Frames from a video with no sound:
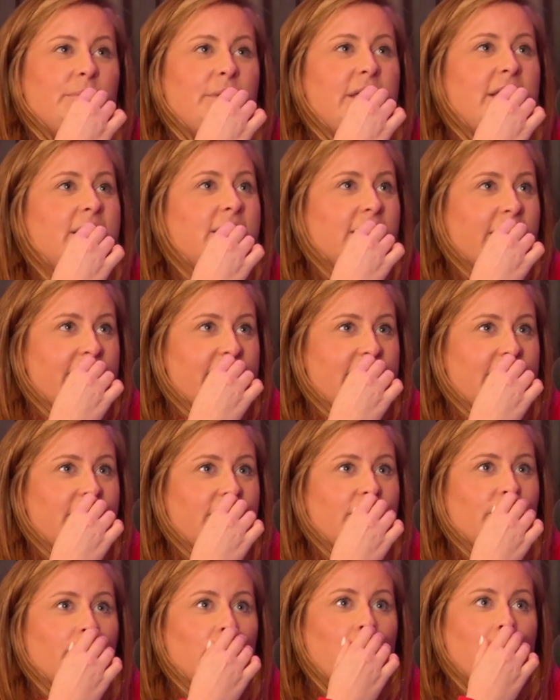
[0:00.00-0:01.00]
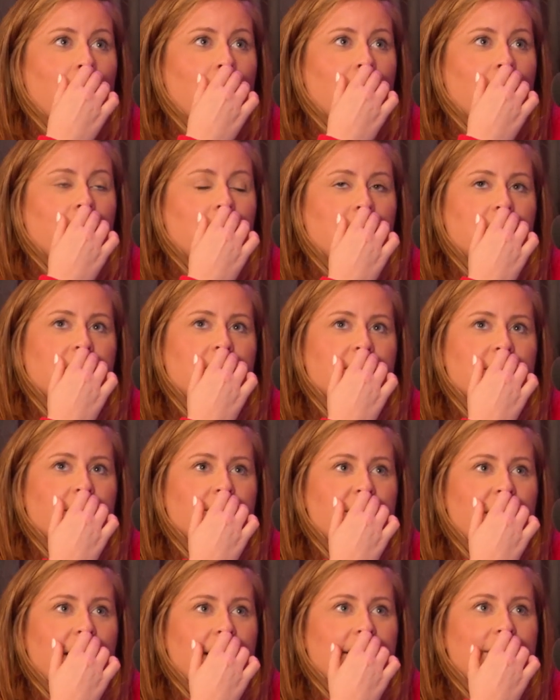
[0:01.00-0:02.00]
being late, being
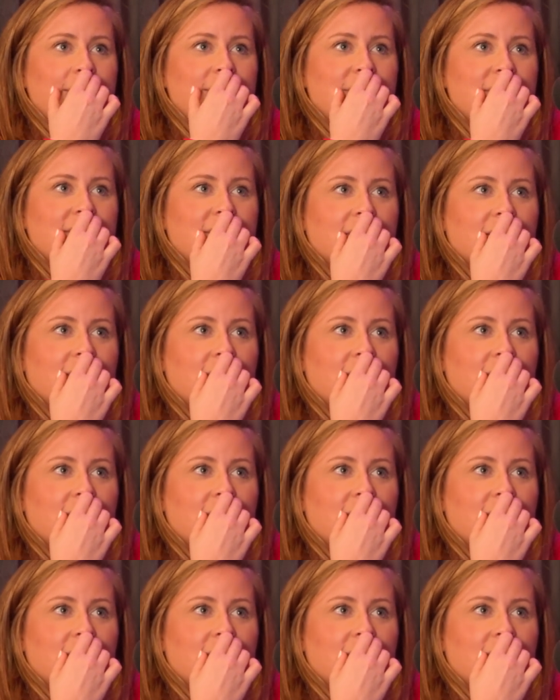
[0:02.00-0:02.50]
sometimes